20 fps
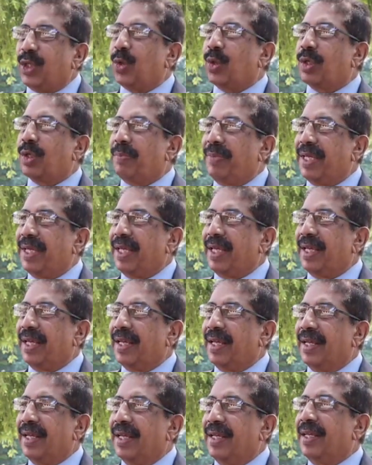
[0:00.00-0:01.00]
he took
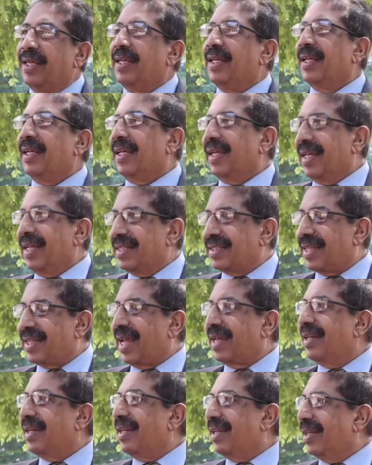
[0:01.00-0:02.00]
me
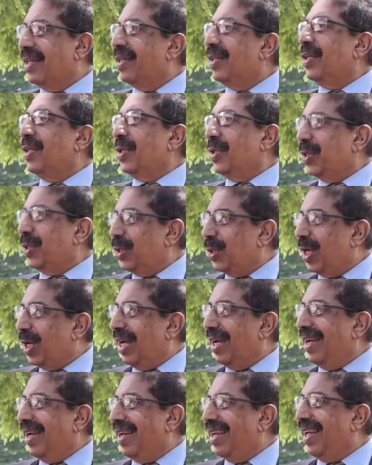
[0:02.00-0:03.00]
inside
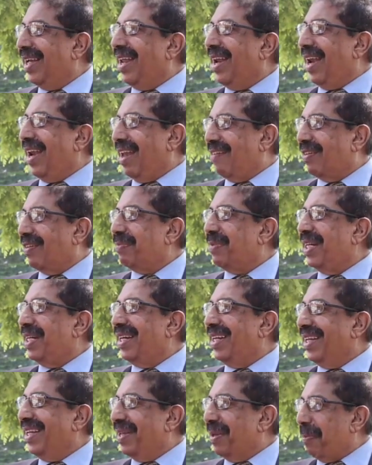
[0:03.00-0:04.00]
your
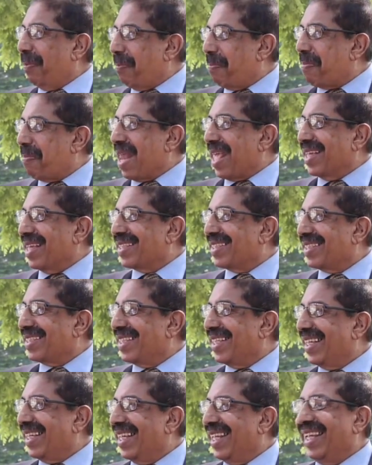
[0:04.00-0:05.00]
lovable
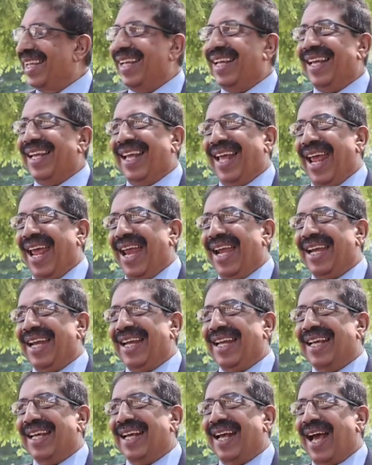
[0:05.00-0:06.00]
place.
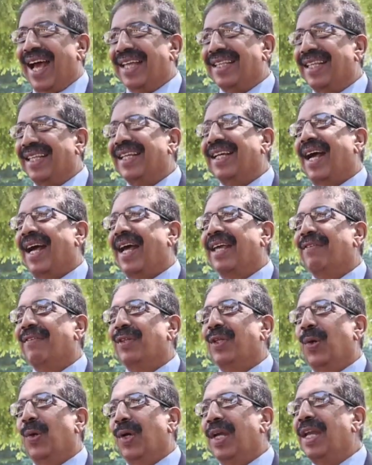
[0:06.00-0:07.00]
And
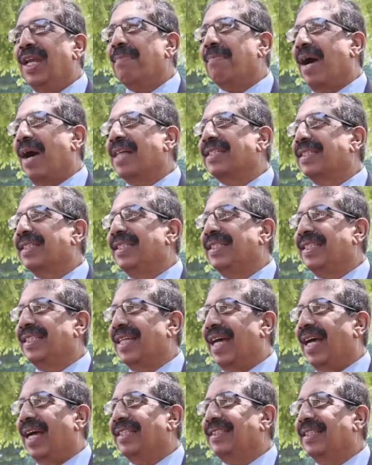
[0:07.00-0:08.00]
I would only
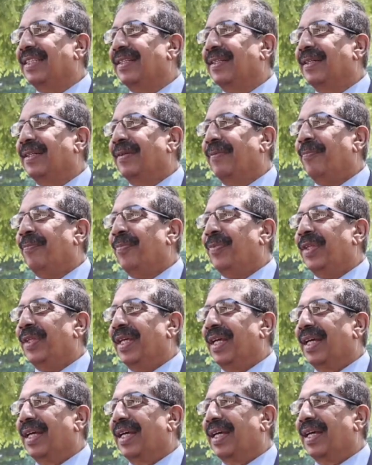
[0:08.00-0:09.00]
master in charge
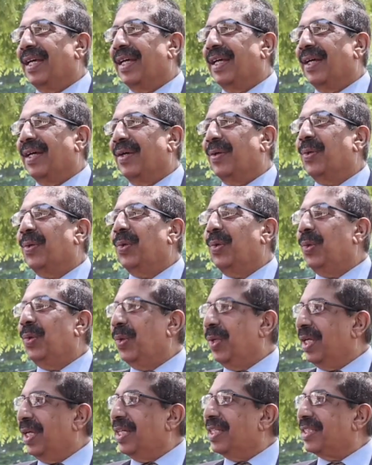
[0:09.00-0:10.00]

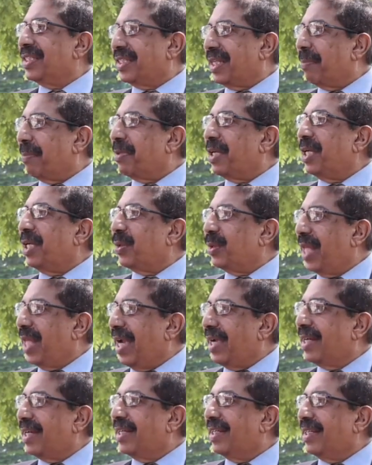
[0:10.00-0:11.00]
to step
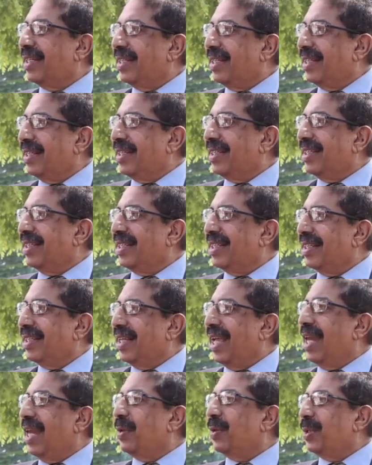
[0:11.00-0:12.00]
into that
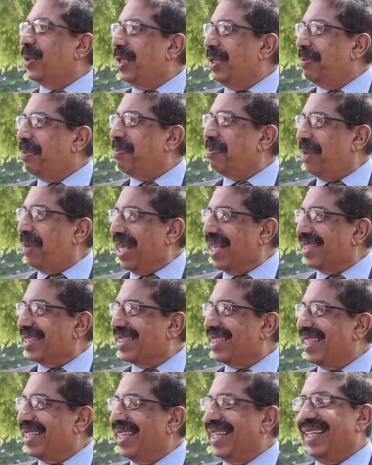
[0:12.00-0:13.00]
hallowed
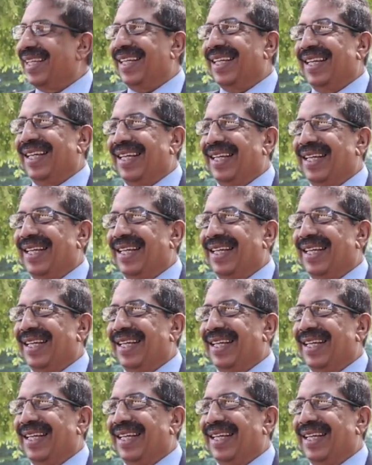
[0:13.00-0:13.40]
place.